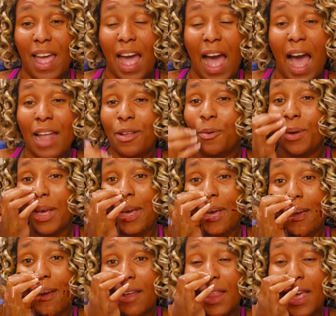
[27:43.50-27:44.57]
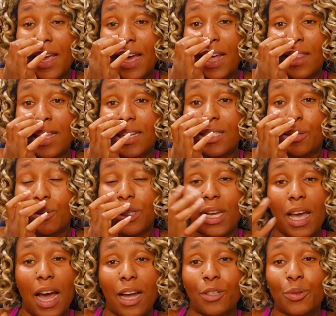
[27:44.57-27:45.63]
I don't care. Like, unless there's a
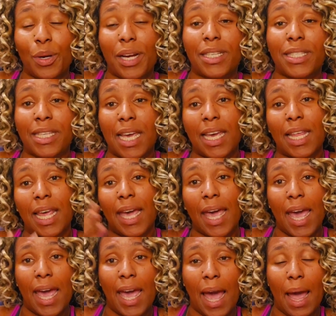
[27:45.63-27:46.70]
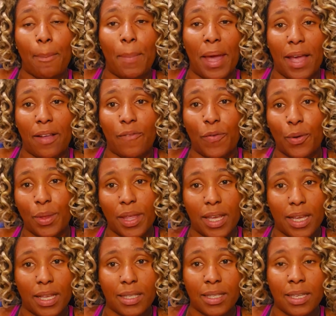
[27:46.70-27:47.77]
contract saying, like, hey, I paid for
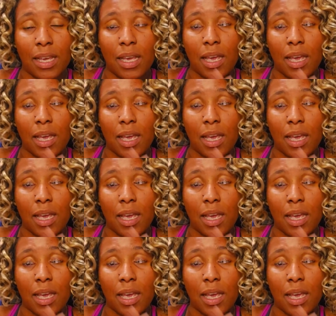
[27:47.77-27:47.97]
this